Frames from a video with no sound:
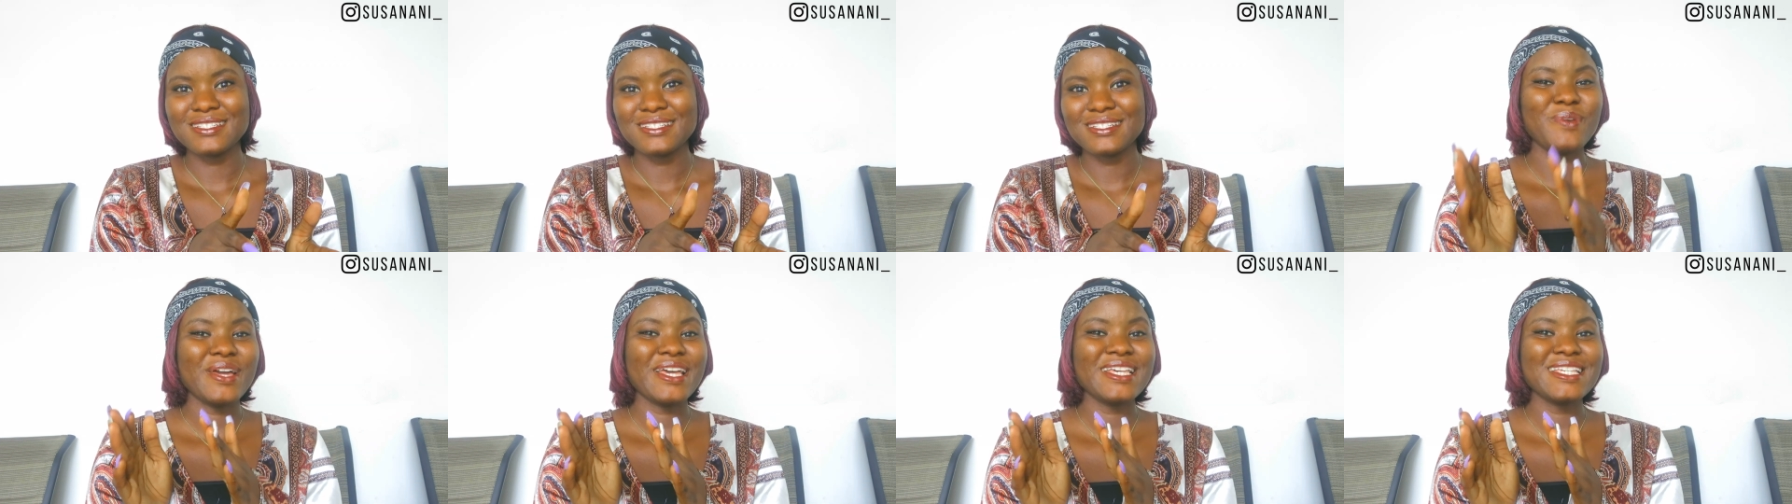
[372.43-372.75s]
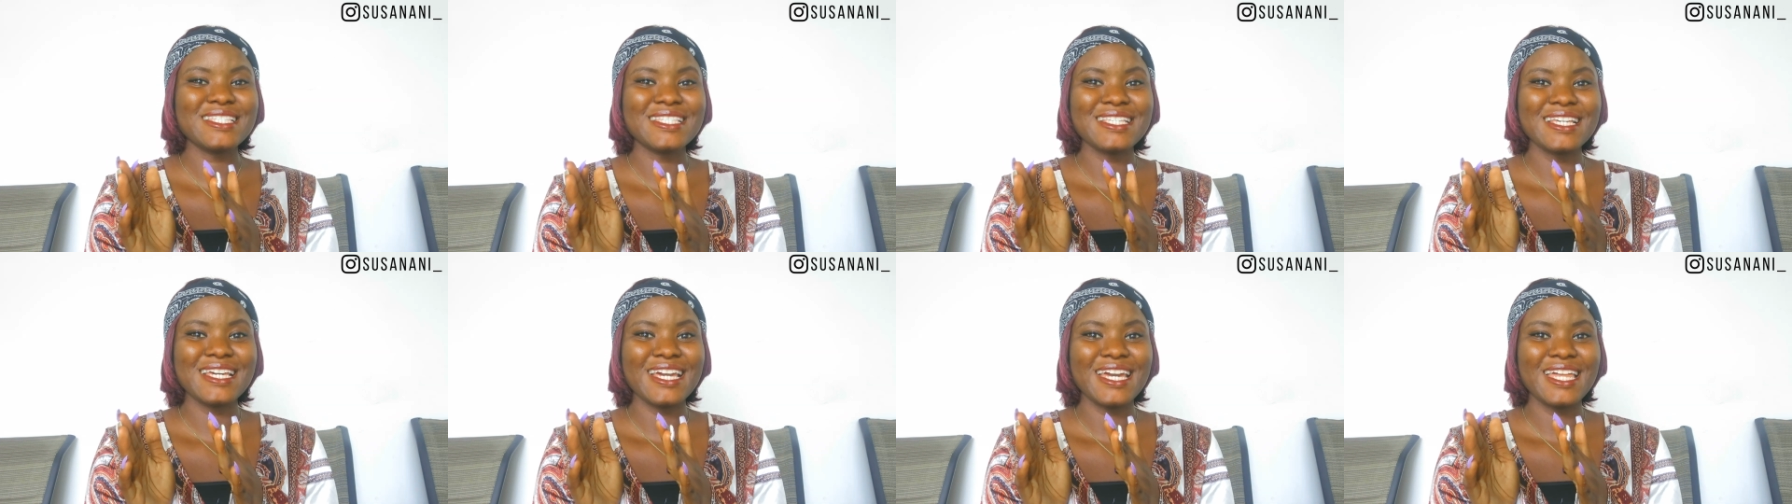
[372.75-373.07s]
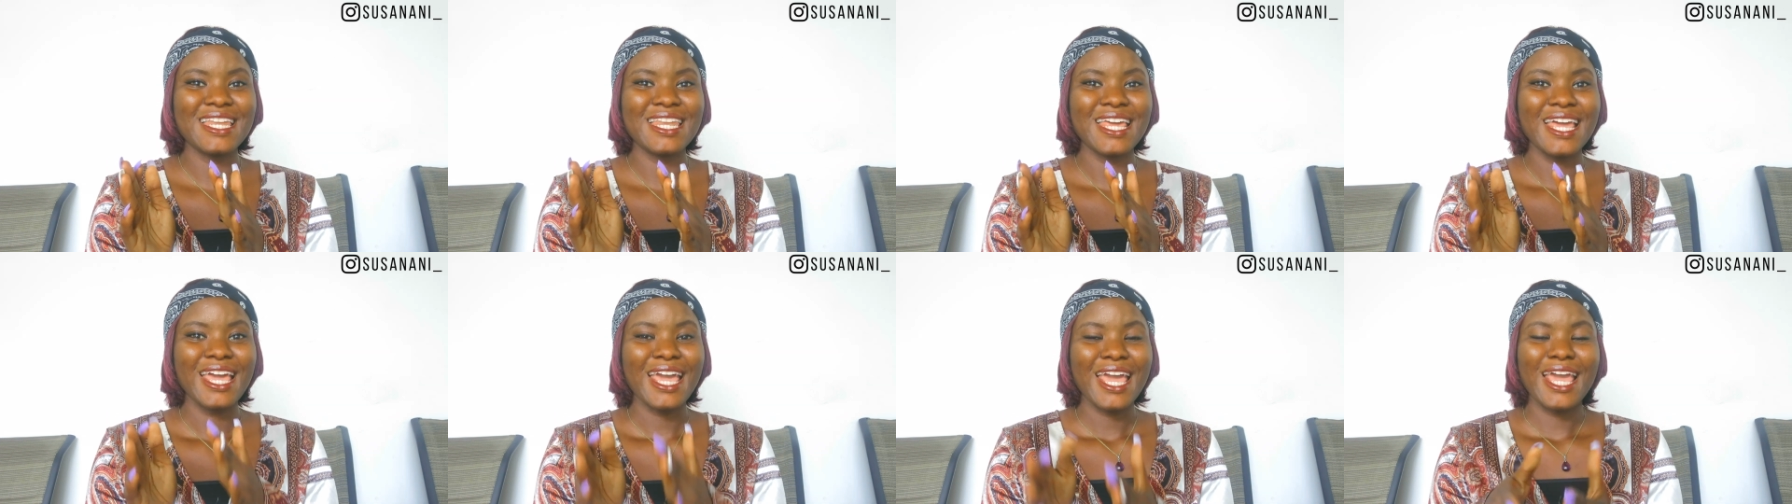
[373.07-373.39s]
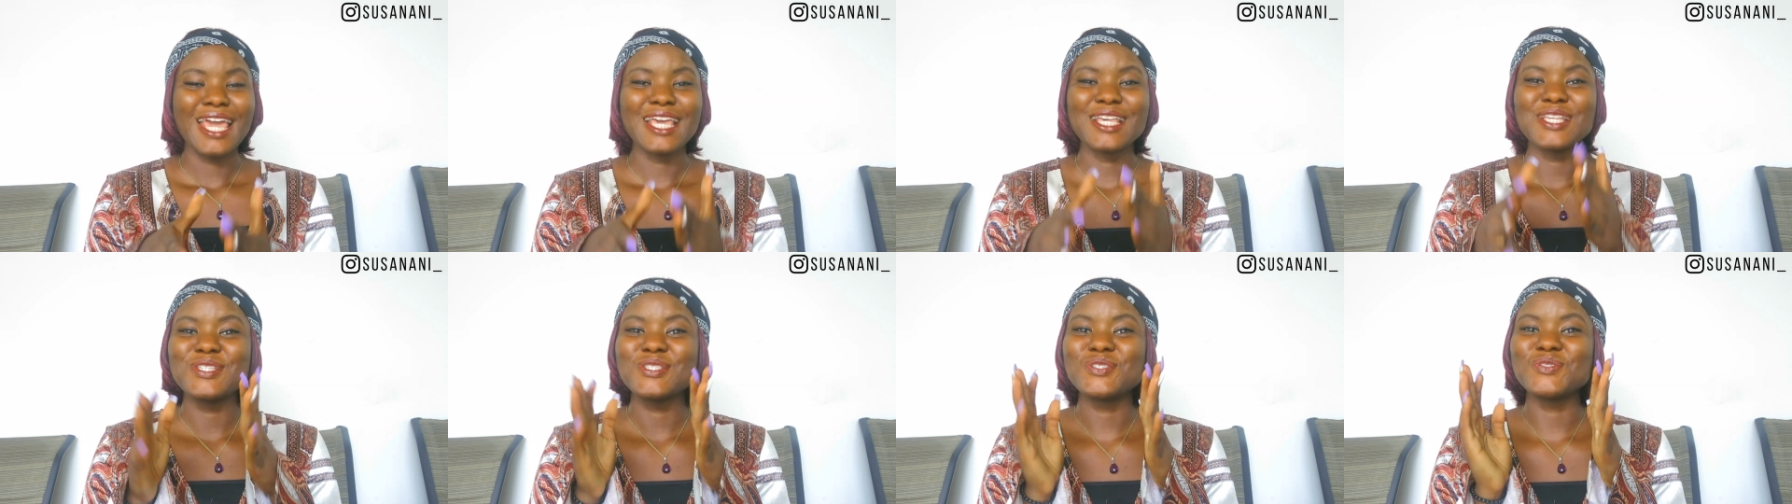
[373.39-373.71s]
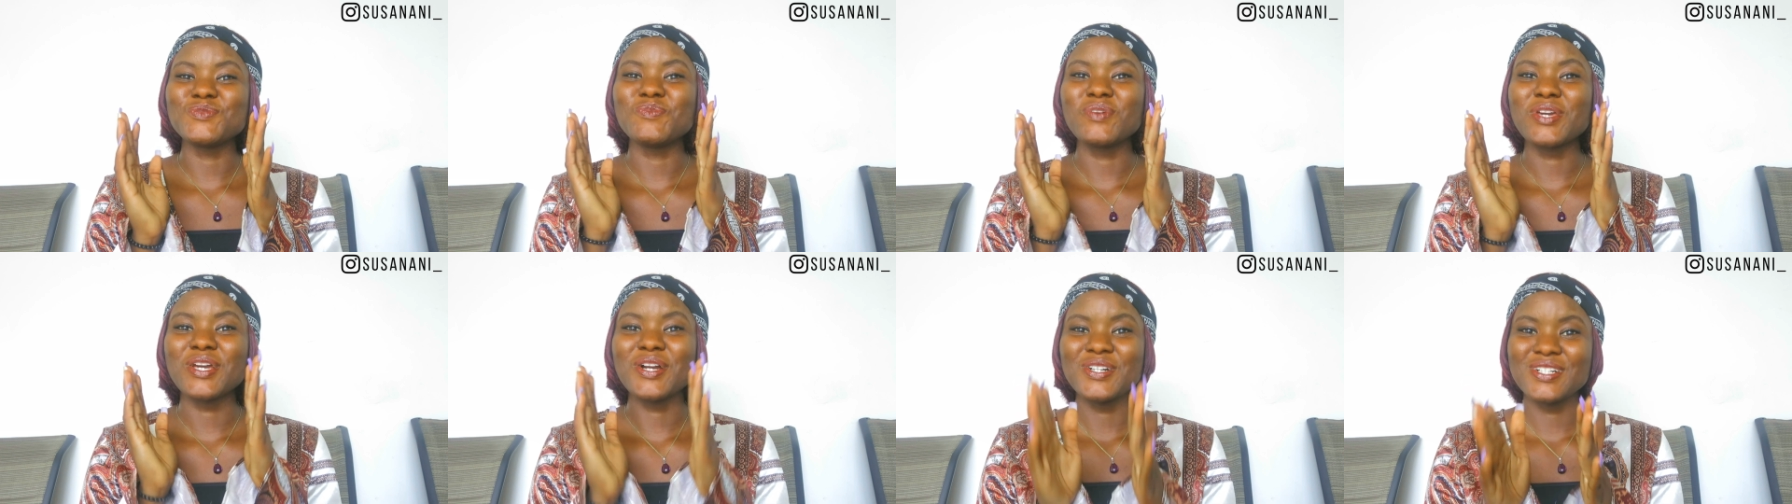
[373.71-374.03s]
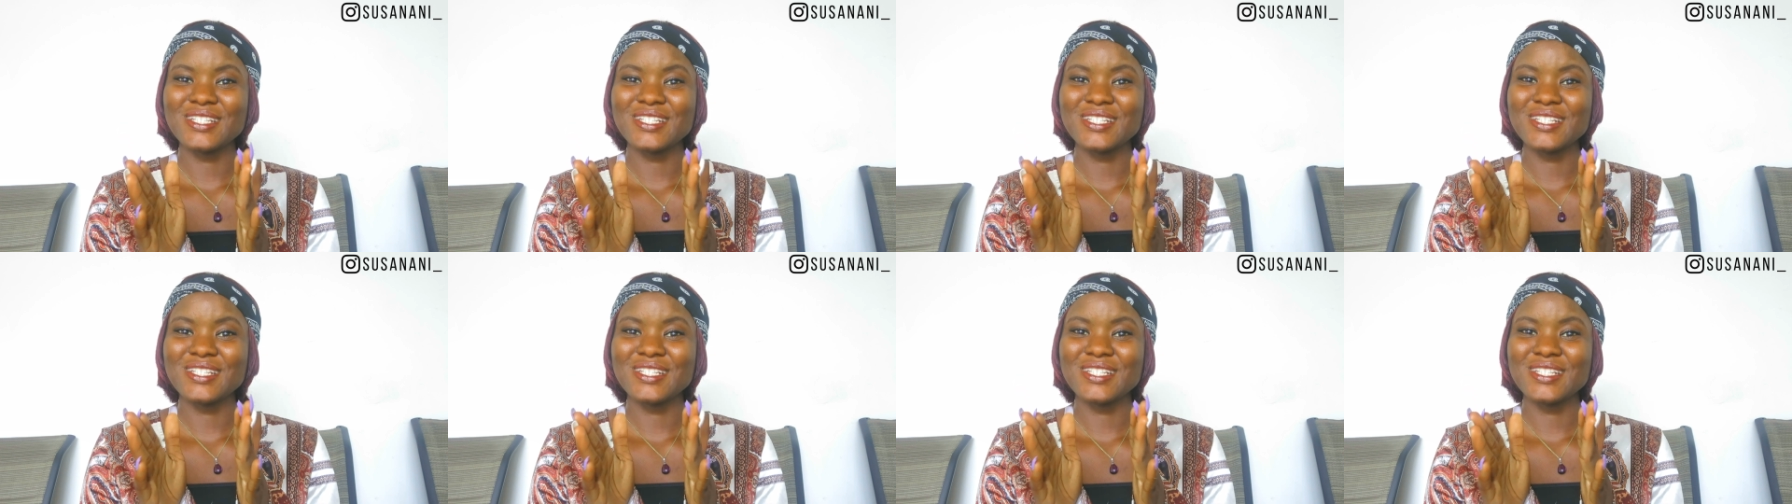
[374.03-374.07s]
The best thing is to be